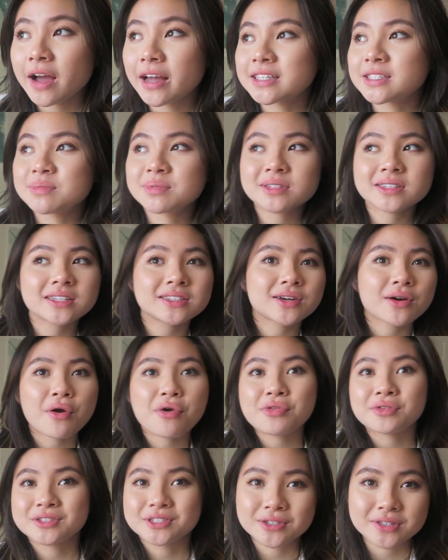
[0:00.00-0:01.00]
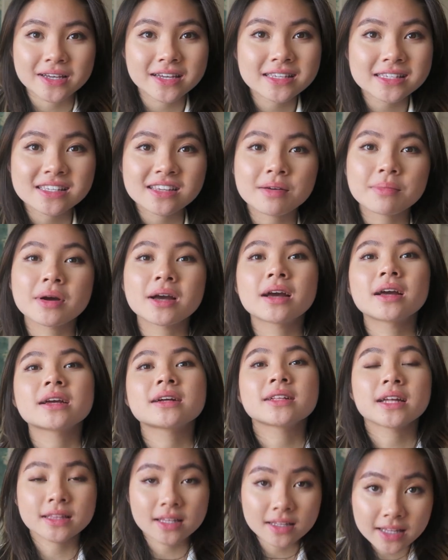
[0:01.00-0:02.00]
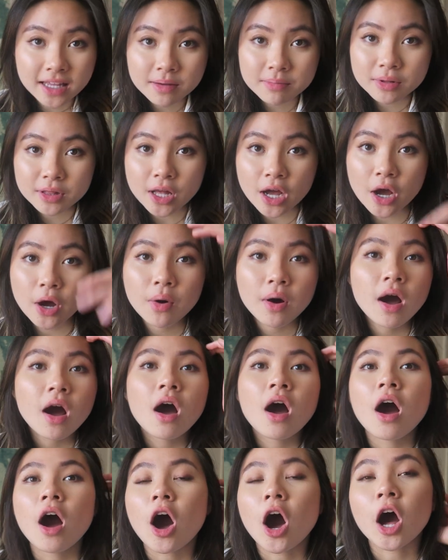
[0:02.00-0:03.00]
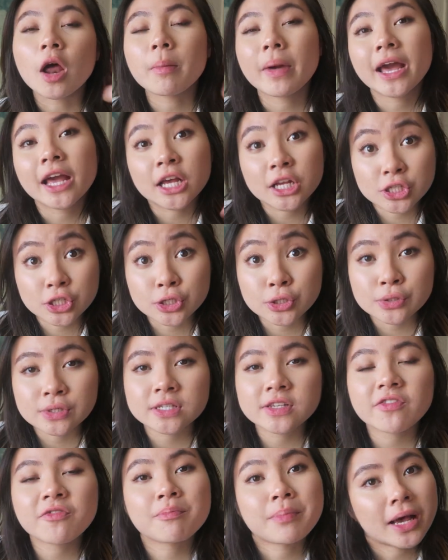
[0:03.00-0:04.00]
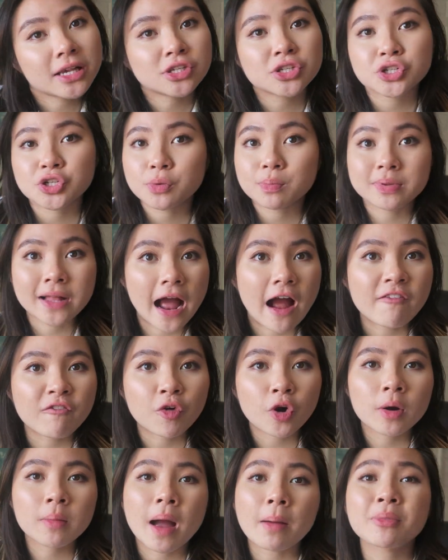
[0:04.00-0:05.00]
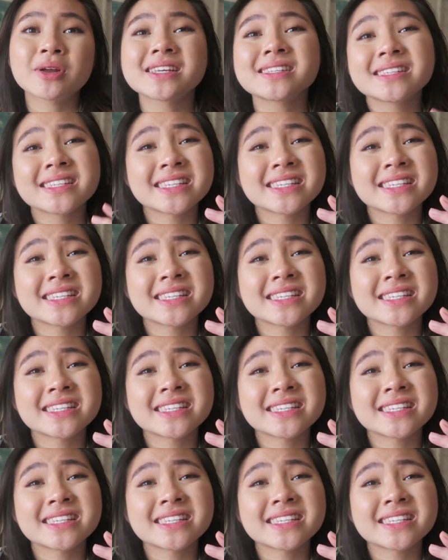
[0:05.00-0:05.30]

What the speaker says: I typically don't do this, but click the link below on my exclusive messenger platform. I'm gonna